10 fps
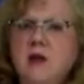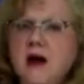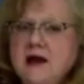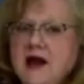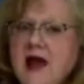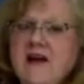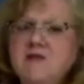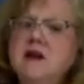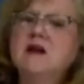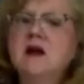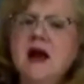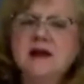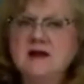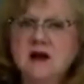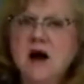mine have been
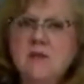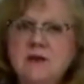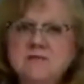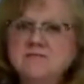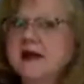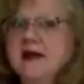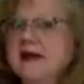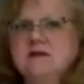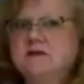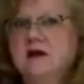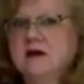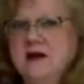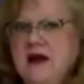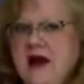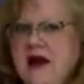lining up, it
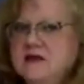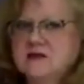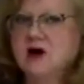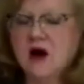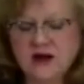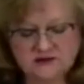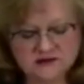has not